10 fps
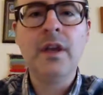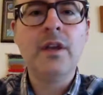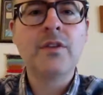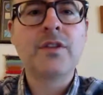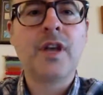
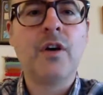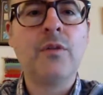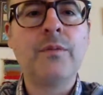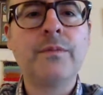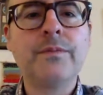
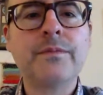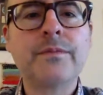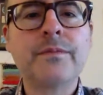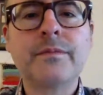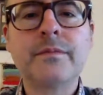So
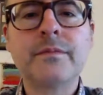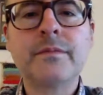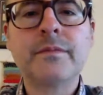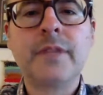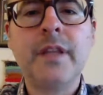
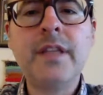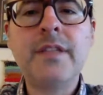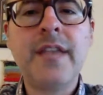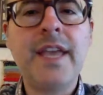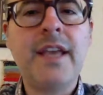
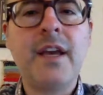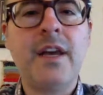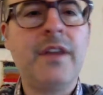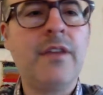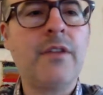let's take
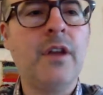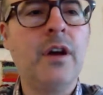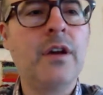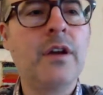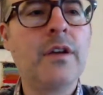another
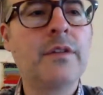look